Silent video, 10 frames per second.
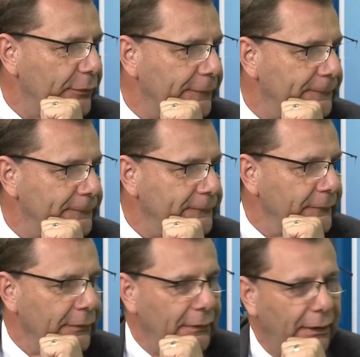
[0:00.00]
But
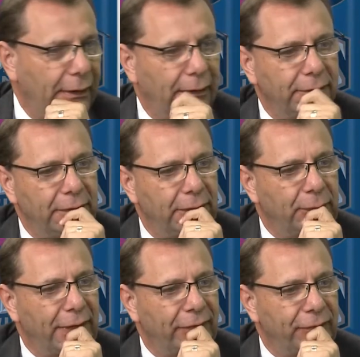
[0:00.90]
you know,
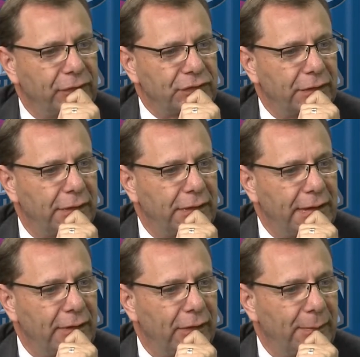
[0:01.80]
when I first started
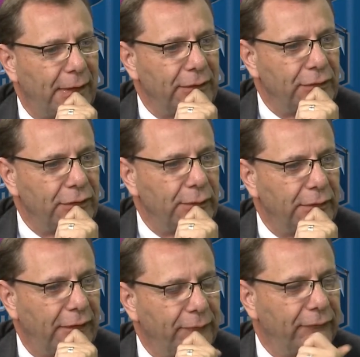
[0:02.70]
hearing about
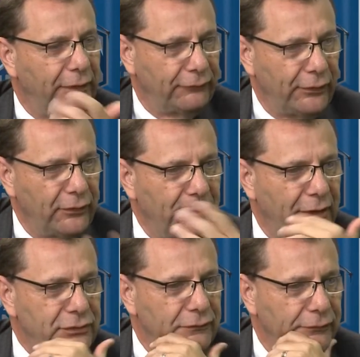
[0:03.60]
you, and I've heard
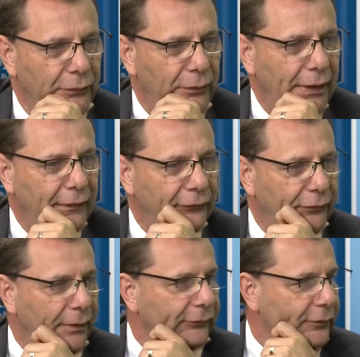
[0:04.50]
about you for a while, that's
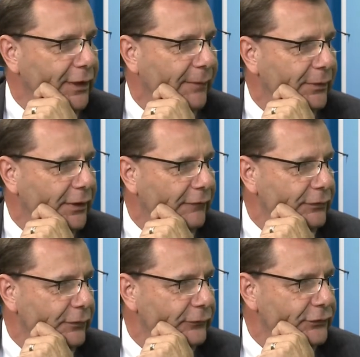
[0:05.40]
why I'm so happy to have
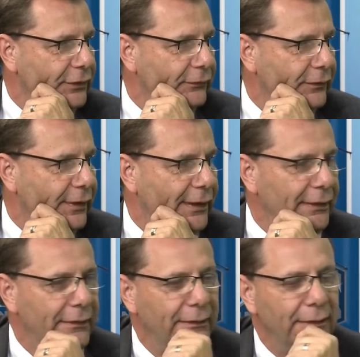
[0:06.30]
you on the show today.